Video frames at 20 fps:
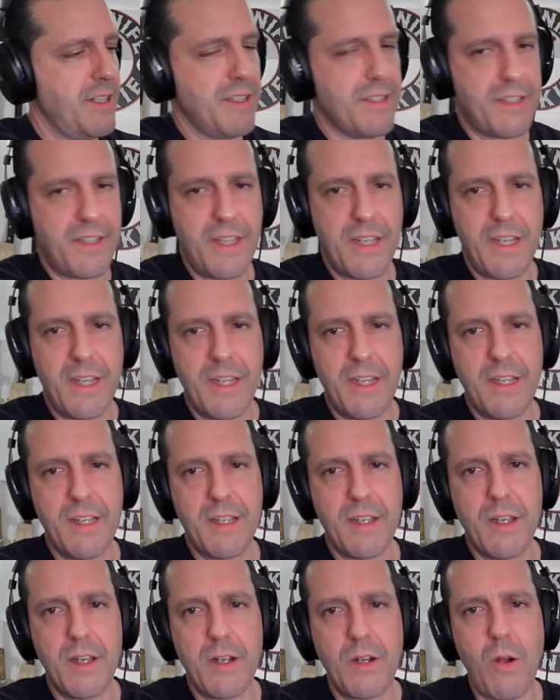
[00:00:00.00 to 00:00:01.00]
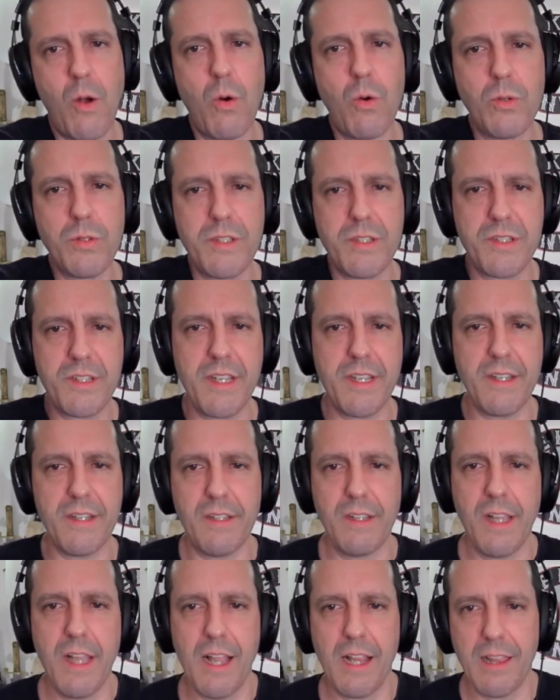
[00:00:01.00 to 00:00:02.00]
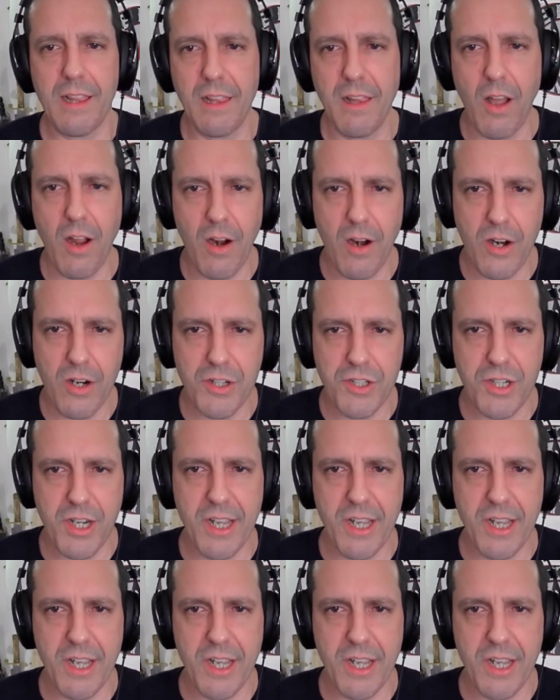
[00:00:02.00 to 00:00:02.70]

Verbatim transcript: is the Cold Steel large